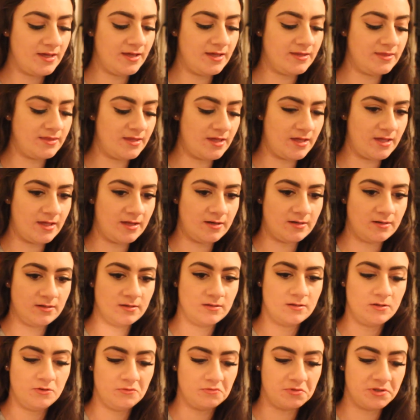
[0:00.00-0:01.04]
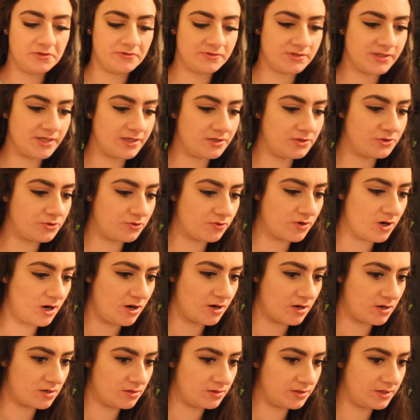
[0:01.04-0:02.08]
And then it's like a little
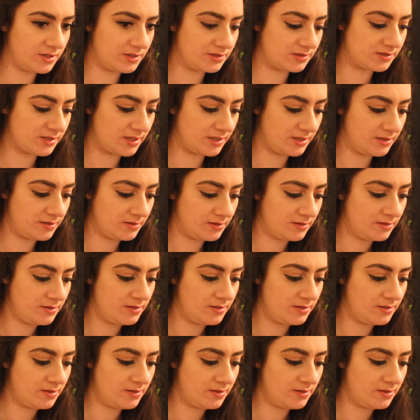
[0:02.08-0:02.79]
card on the inside.